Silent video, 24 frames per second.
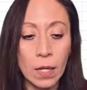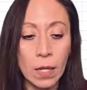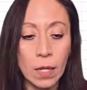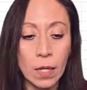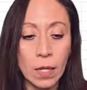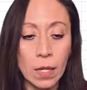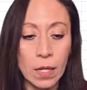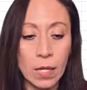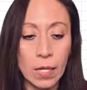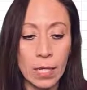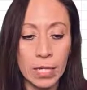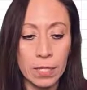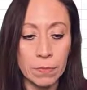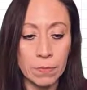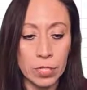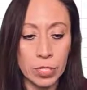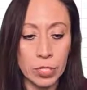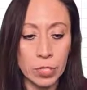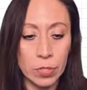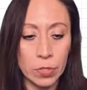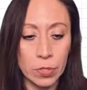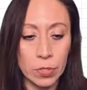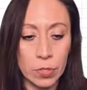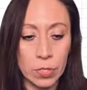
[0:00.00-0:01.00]
Let
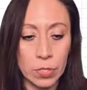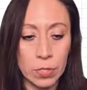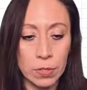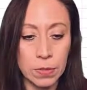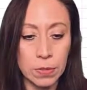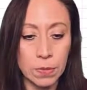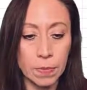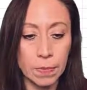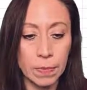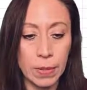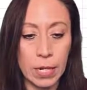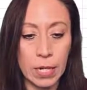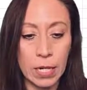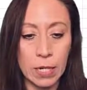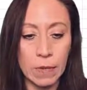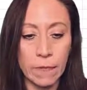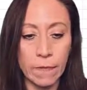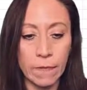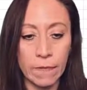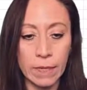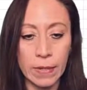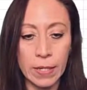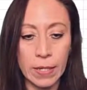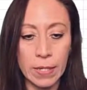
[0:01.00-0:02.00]
me just
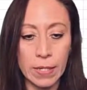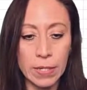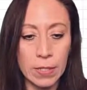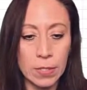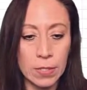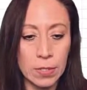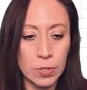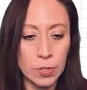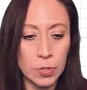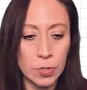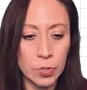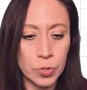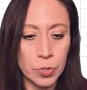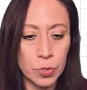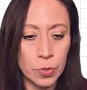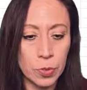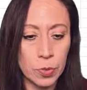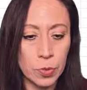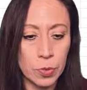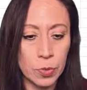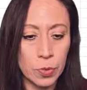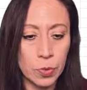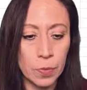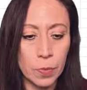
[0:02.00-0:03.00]
value field
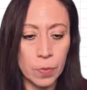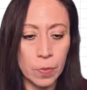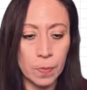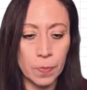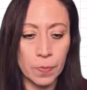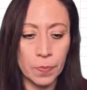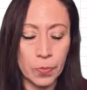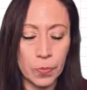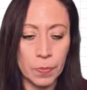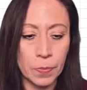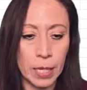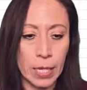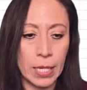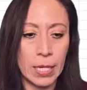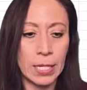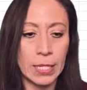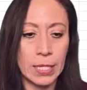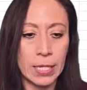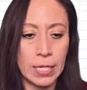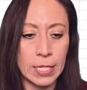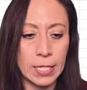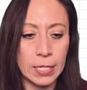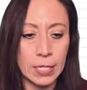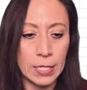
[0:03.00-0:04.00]
just to make
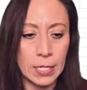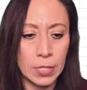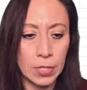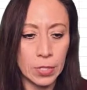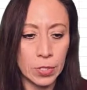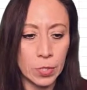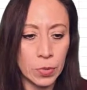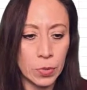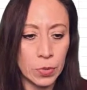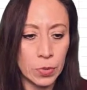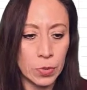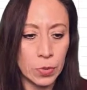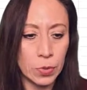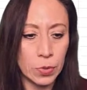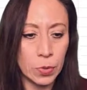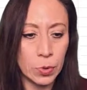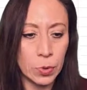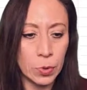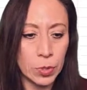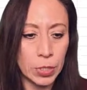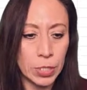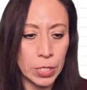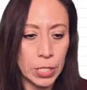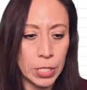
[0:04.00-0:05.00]
it easier
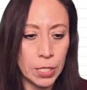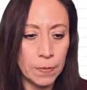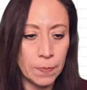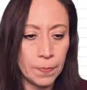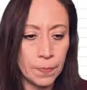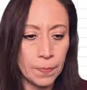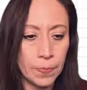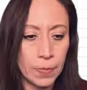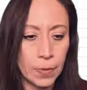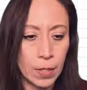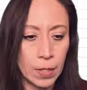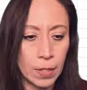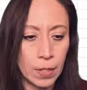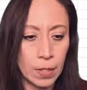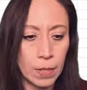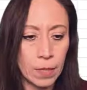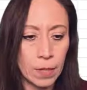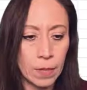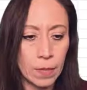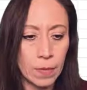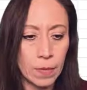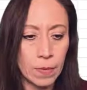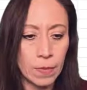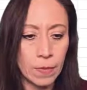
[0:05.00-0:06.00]
to see.
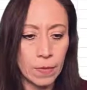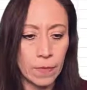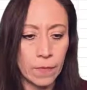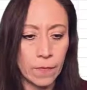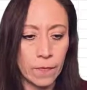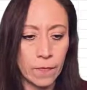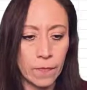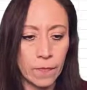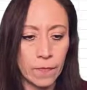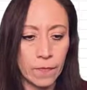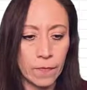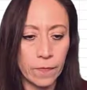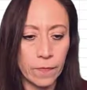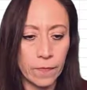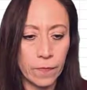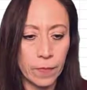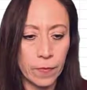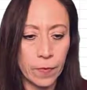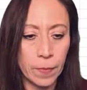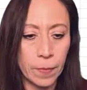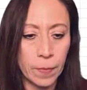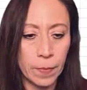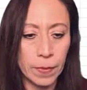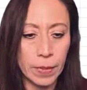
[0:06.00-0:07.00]
And
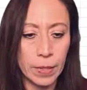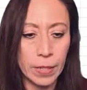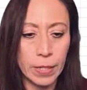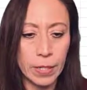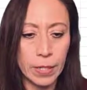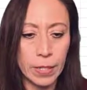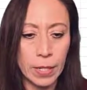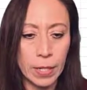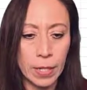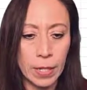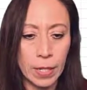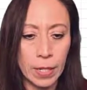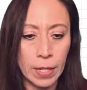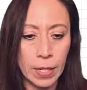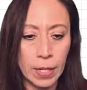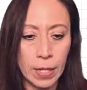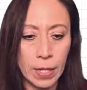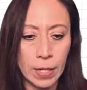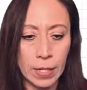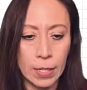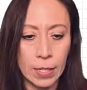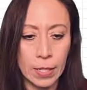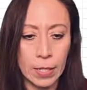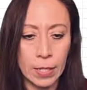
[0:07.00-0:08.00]
number
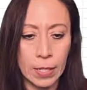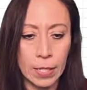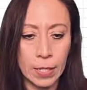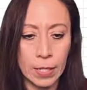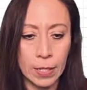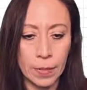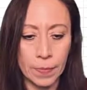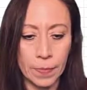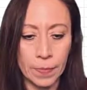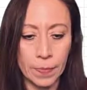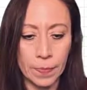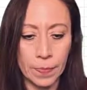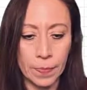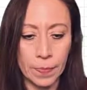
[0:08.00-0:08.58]
here.